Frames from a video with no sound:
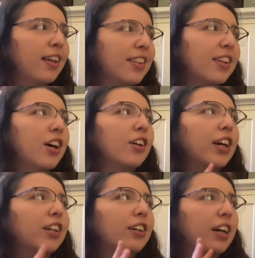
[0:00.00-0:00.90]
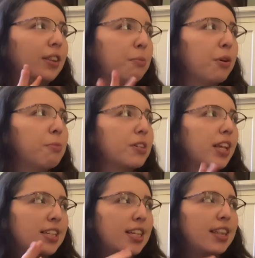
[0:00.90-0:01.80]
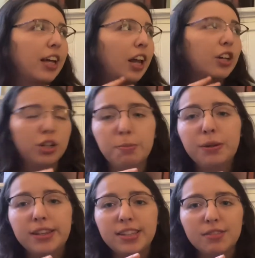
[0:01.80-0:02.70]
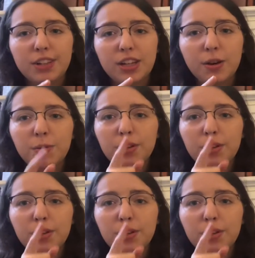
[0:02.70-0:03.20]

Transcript: the longer I look around, the more books I see that I could have put in this video,